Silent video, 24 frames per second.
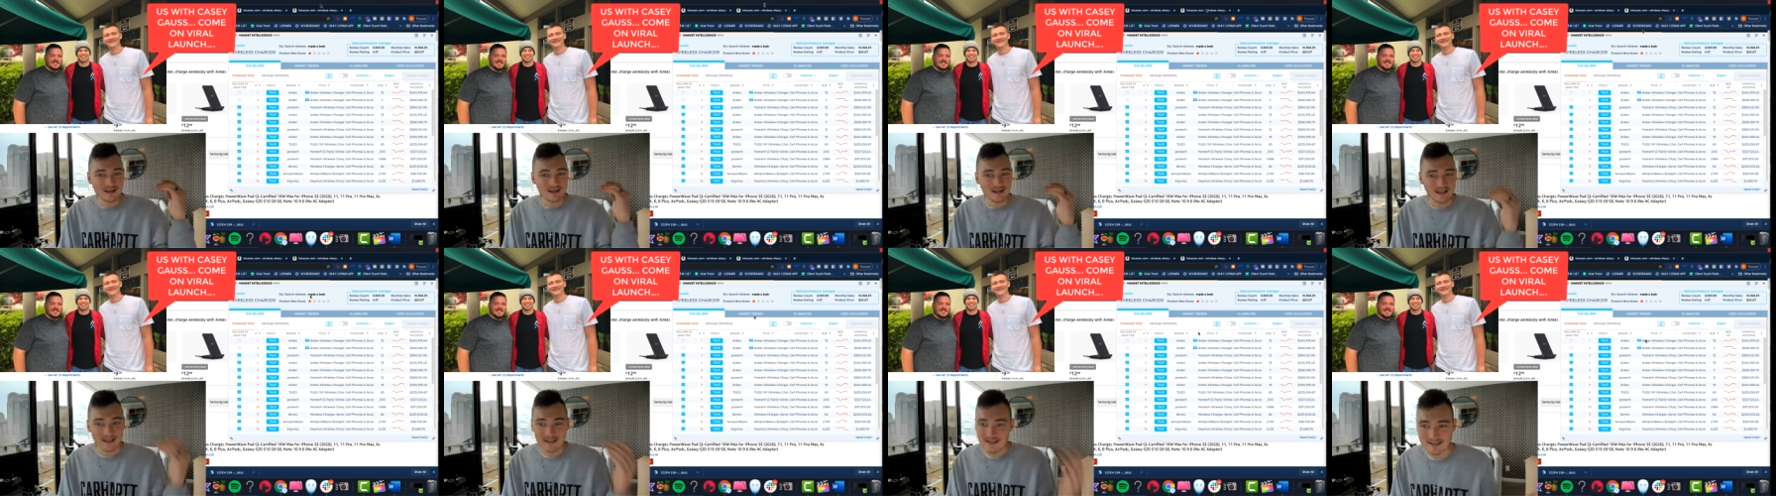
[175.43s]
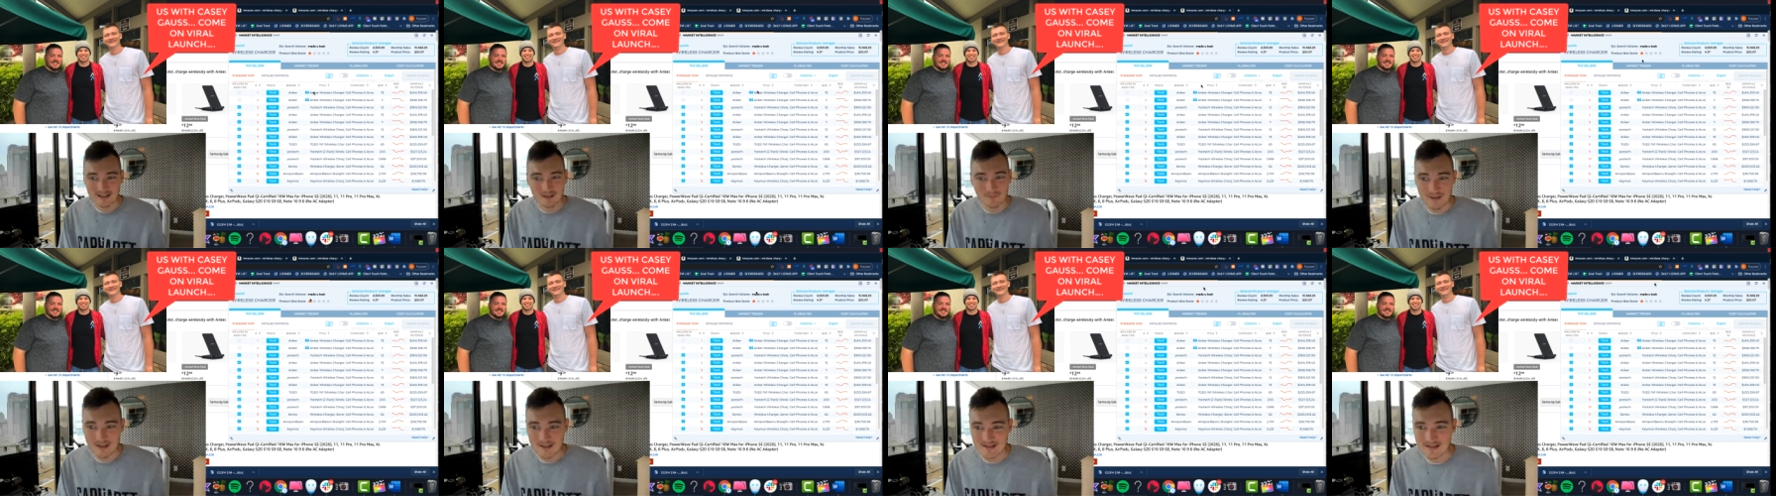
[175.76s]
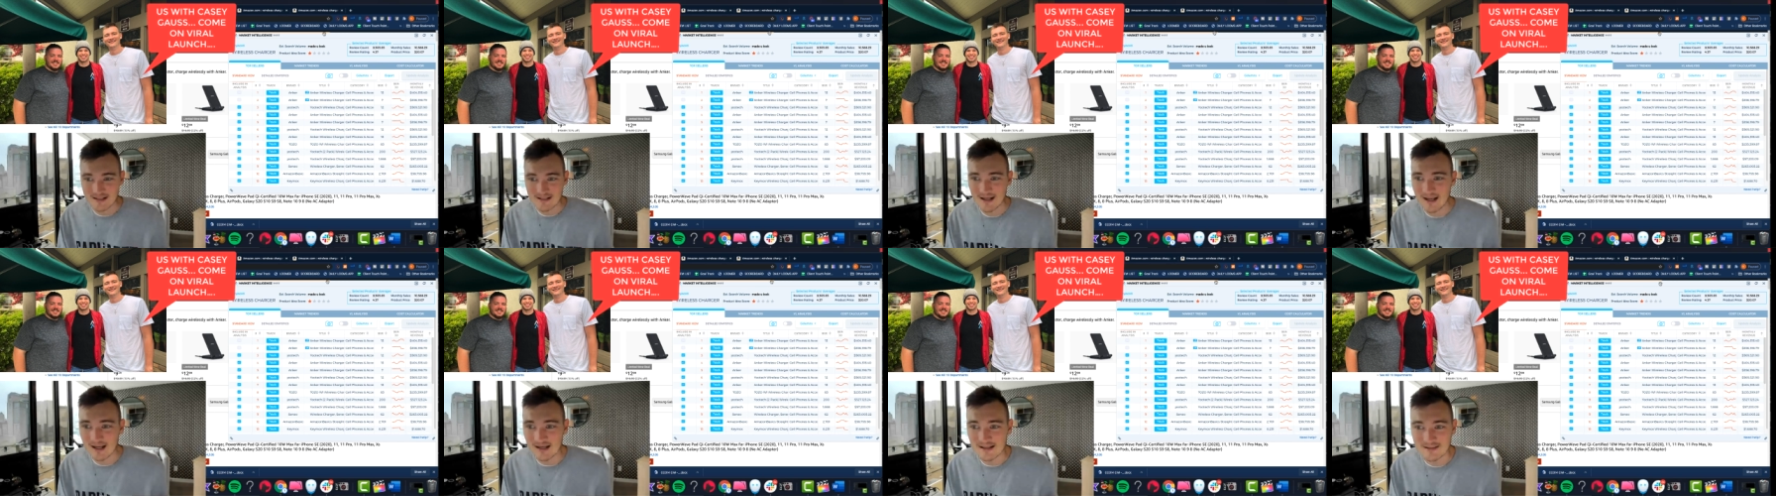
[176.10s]
He's an
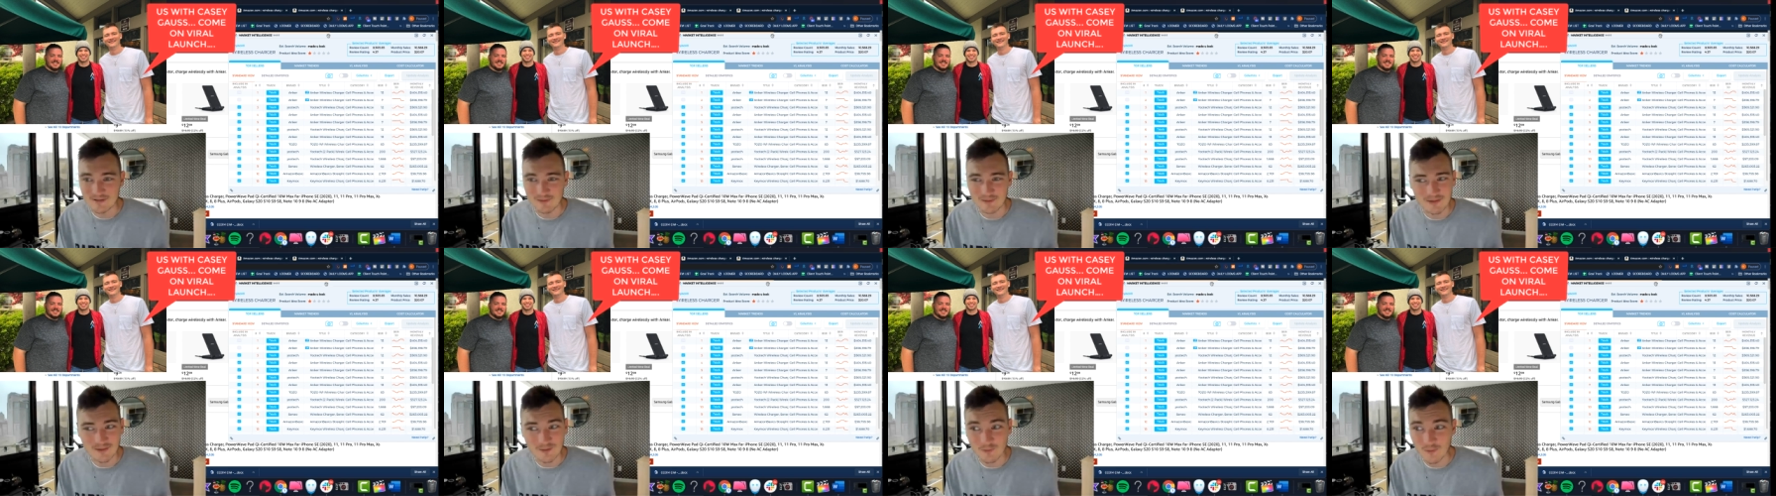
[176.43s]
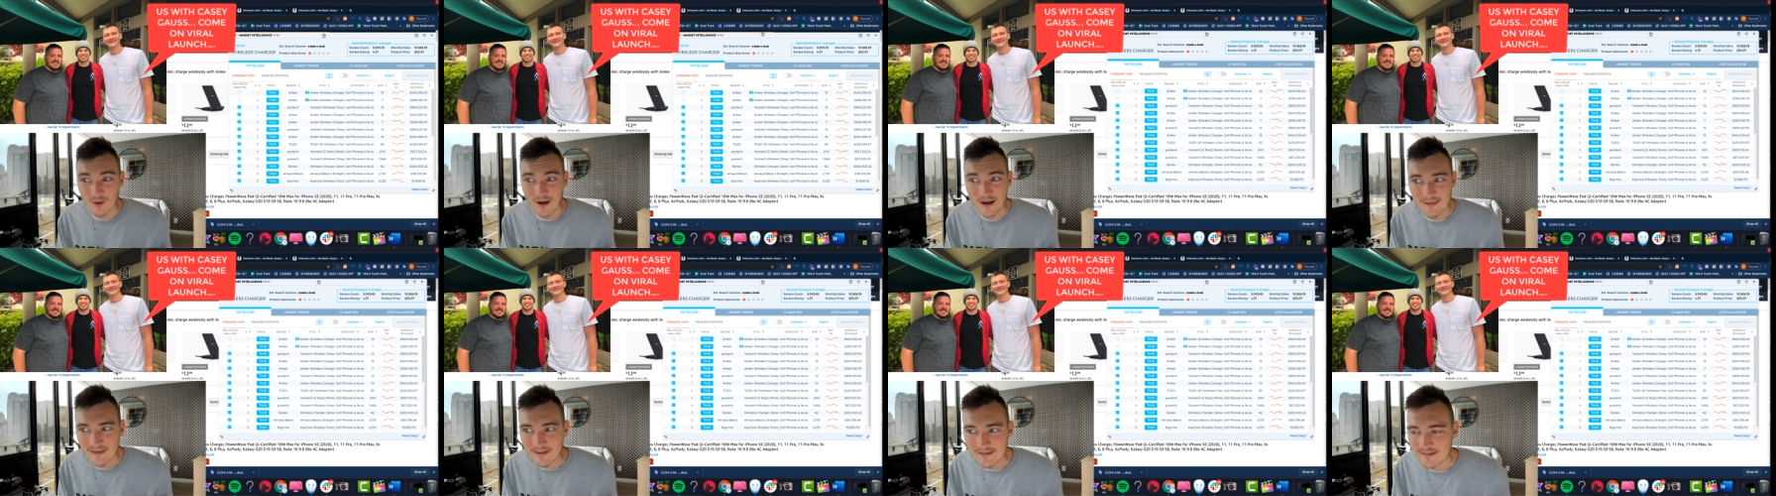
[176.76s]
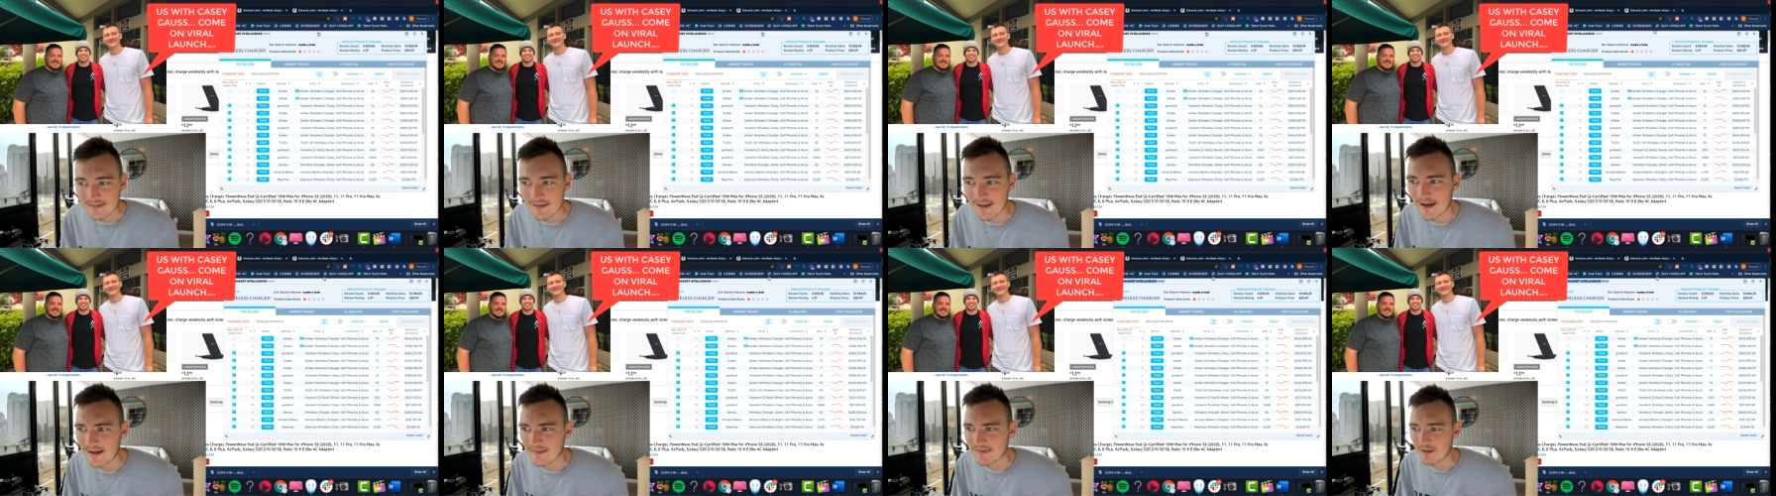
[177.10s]
amazing guy, so I don't know why they
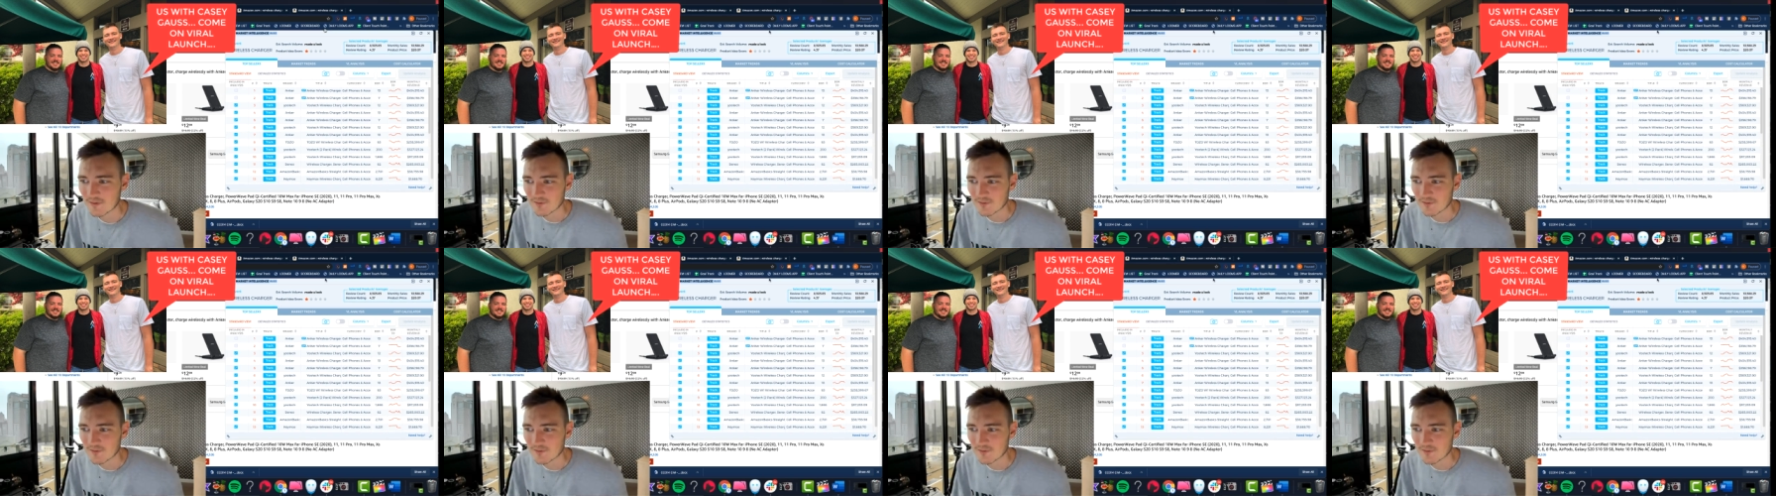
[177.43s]
did that.